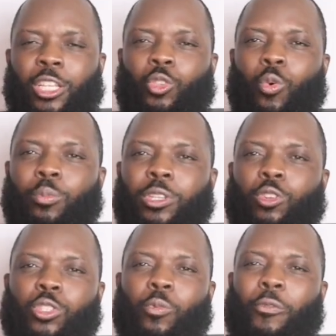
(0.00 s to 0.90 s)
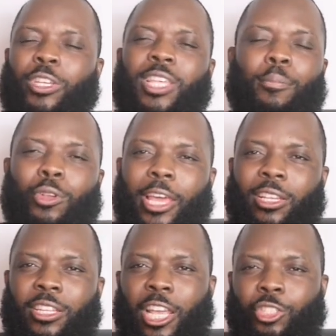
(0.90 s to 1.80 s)
So for example,
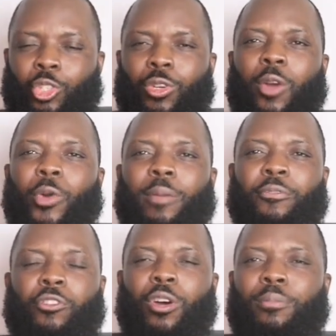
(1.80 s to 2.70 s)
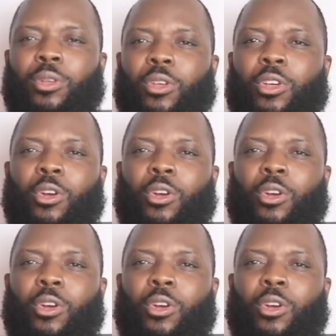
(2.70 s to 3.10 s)
like in Nigeria, where I'm from,